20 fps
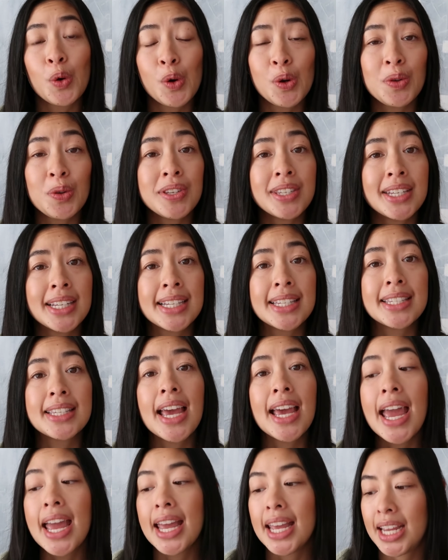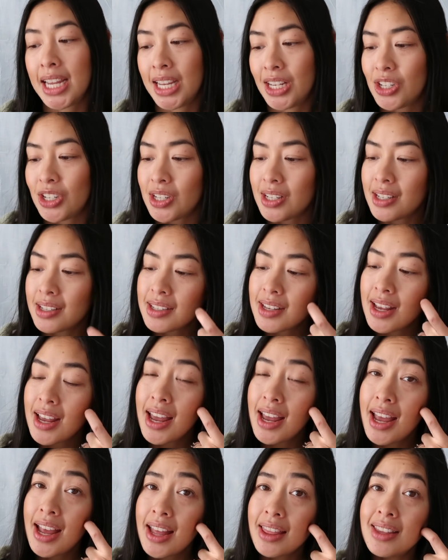4 to 6 inches.
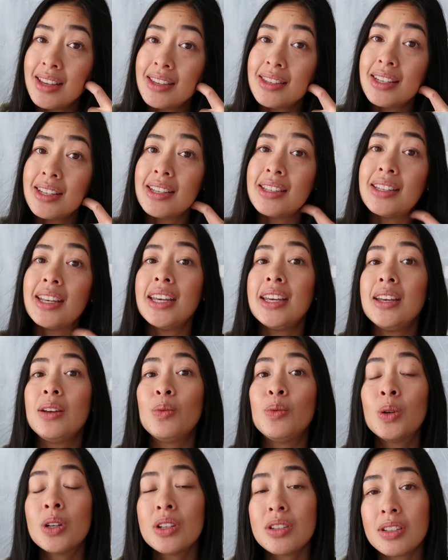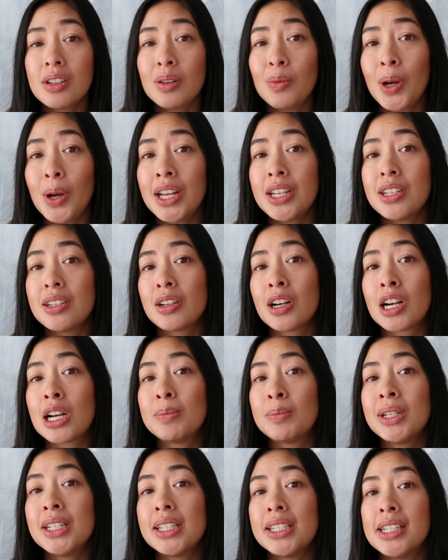This is a worsted weight
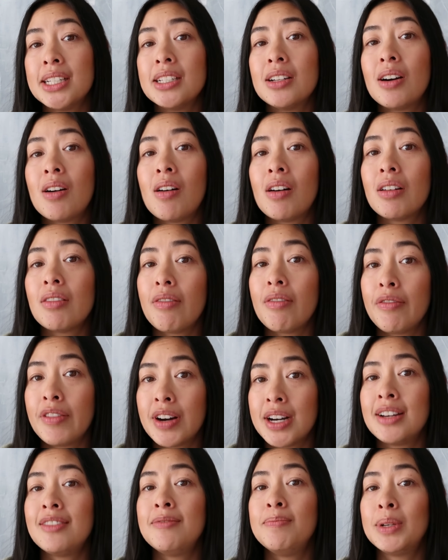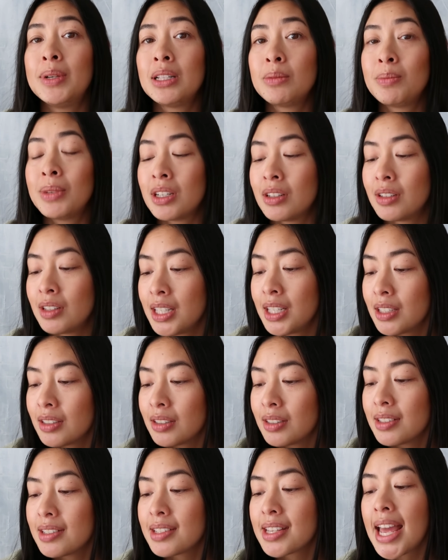garment knit on 5 millimeter
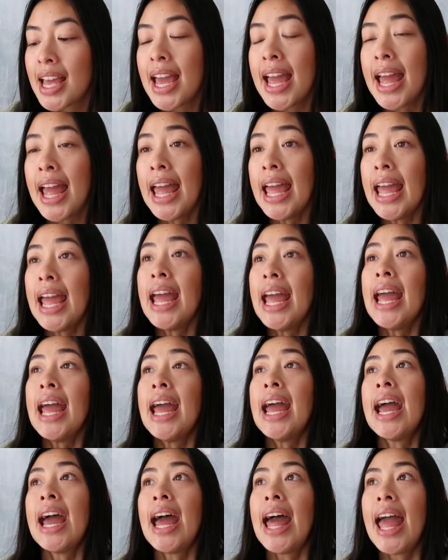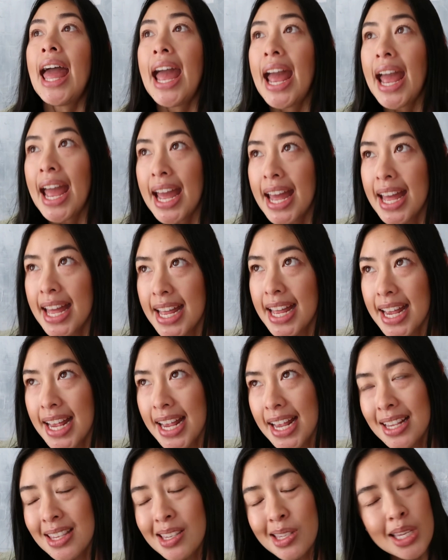needles,
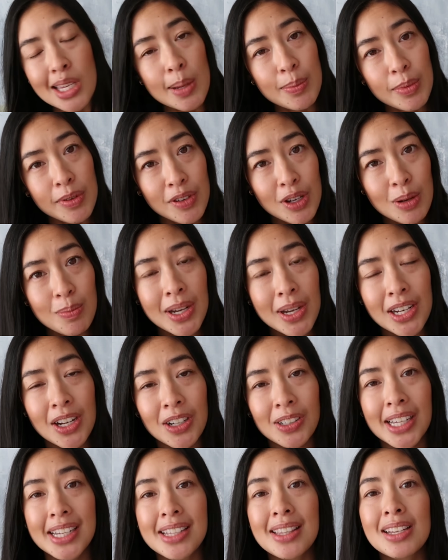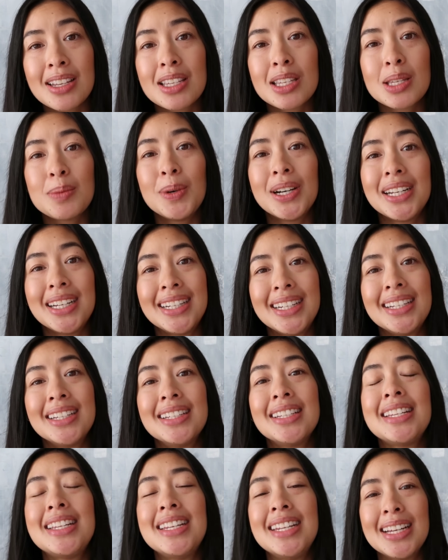and some of you may not like this, but it
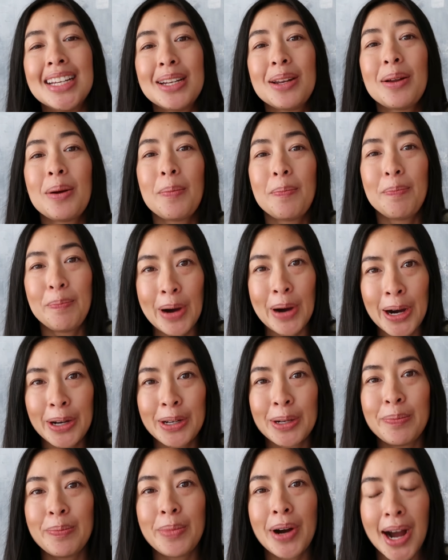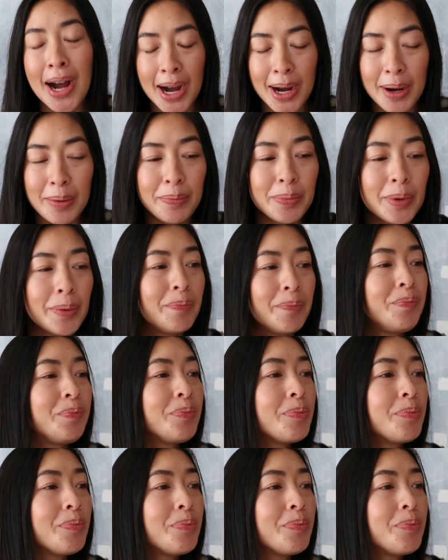is knit bottom up.